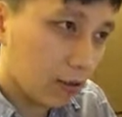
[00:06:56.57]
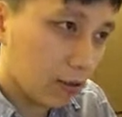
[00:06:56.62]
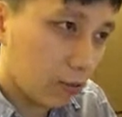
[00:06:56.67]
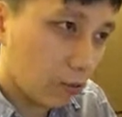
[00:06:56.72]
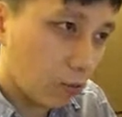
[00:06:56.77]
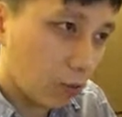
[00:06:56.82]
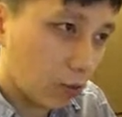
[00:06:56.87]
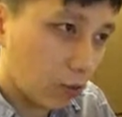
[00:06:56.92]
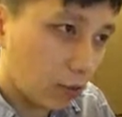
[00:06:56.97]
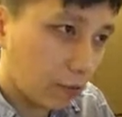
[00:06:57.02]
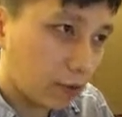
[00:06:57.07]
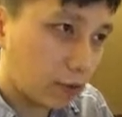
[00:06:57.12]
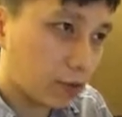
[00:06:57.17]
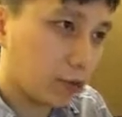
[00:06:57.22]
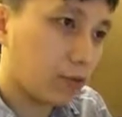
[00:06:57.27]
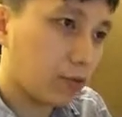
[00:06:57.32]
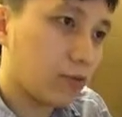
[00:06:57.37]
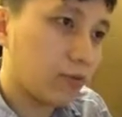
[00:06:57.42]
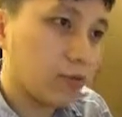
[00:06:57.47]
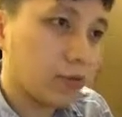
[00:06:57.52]
1 over
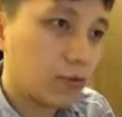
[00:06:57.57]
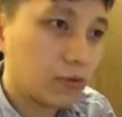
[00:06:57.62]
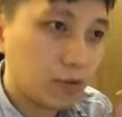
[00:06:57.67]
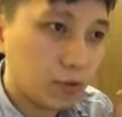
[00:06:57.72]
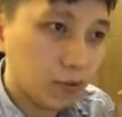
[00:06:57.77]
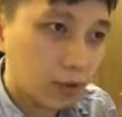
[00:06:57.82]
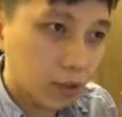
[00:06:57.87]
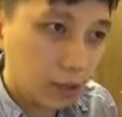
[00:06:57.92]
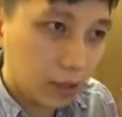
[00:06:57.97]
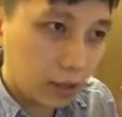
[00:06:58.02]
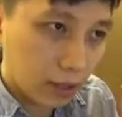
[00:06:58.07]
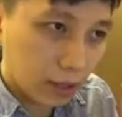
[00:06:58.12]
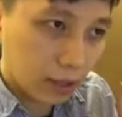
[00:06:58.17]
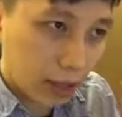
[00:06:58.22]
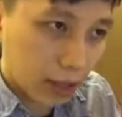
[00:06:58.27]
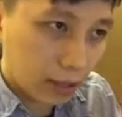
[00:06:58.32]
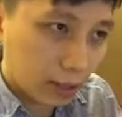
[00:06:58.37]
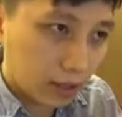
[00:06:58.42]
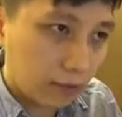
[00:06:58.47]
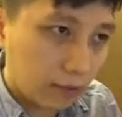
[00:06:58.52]
2,
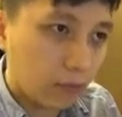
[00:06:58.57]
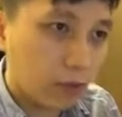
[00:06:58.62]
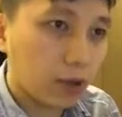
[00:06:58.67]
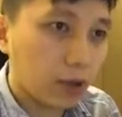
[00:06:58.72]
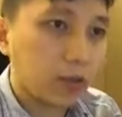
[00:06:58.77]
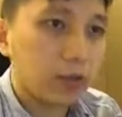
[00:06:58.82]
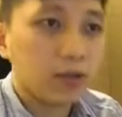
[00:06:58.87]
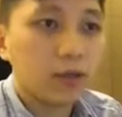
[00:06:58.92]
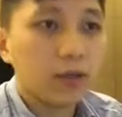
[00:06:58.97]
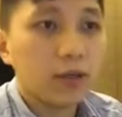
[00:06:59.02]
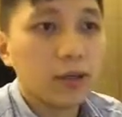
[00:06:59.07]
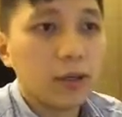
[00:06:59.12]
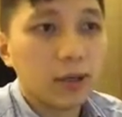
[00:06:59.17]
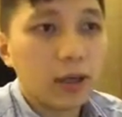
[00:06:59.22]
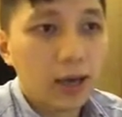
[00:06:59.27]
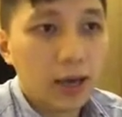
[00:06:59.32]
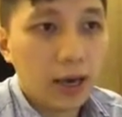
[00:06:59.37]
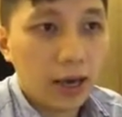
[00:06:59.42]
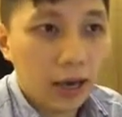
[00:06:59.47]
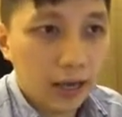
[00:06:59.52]
negative 1,
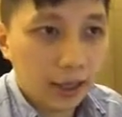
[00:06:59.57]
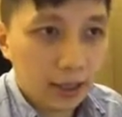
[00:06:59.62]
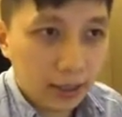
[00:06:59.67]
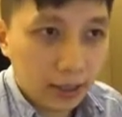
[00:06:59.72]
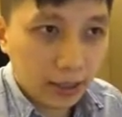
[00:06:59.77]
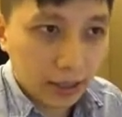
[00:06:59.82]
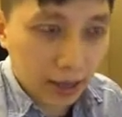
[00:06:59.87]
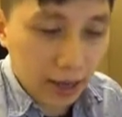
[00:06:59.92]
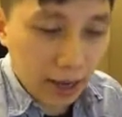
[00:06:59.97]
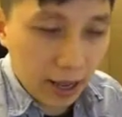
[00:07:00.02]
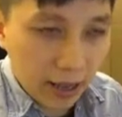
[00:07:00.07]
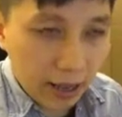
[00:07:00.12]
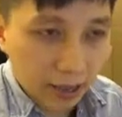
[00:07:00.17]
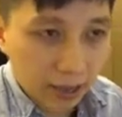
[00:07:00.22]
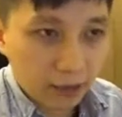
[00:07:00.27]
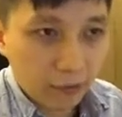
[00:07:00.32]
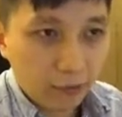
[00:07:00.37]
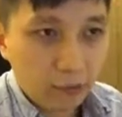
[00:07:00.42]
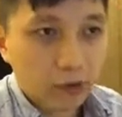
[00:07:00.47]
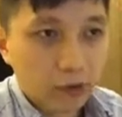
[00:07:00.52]
and
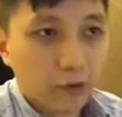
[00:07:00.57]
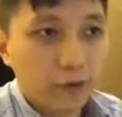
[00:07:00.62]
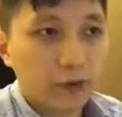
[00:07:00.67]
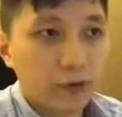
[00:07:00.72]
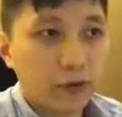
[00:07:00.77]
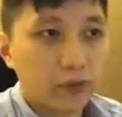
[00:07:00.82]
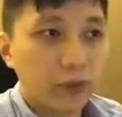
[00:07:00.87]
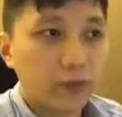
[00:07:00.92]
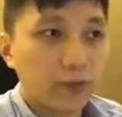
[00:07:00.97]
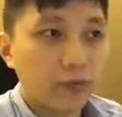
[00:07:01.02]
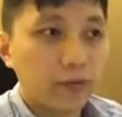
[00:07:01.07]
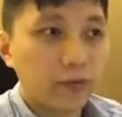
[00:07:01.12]
negative 1 over 2.